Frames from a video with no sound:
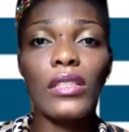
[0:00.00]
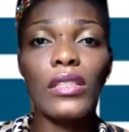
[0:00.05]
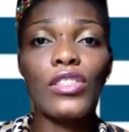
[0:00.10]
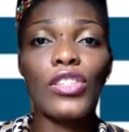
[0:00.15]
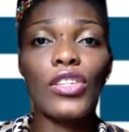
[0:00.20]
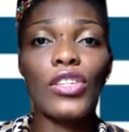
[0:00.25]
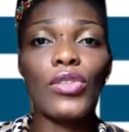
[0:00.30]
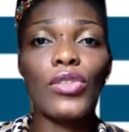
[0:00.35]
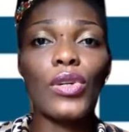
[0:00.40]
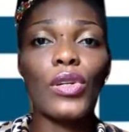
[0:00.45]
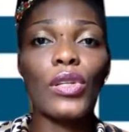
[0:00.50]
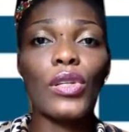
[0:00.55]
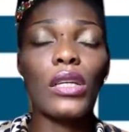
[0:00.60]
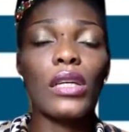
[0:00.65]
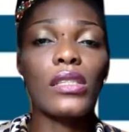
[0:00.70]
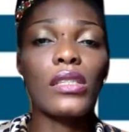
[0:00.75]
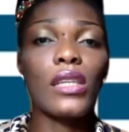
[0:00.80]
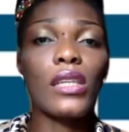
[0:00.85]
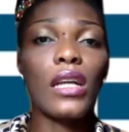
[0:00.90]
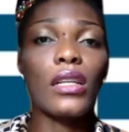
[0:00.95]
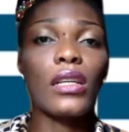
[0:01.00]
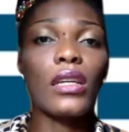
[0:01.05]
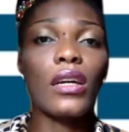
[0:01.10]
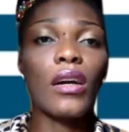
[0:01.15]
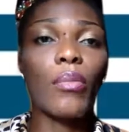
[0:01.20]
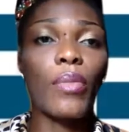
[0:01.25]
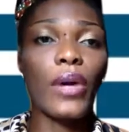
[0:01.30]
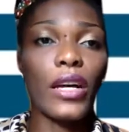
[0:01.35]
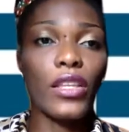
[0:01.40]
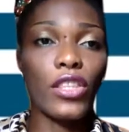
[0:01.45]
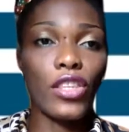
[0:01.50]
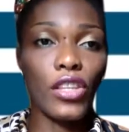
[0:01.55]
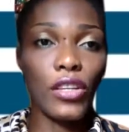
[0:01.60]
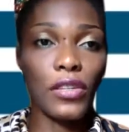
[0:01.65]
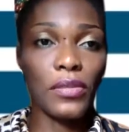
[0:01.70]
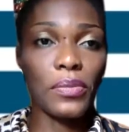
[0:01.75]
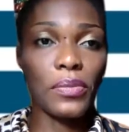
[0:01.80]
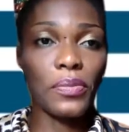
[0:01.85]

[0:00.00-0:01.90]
General Sani Abacha.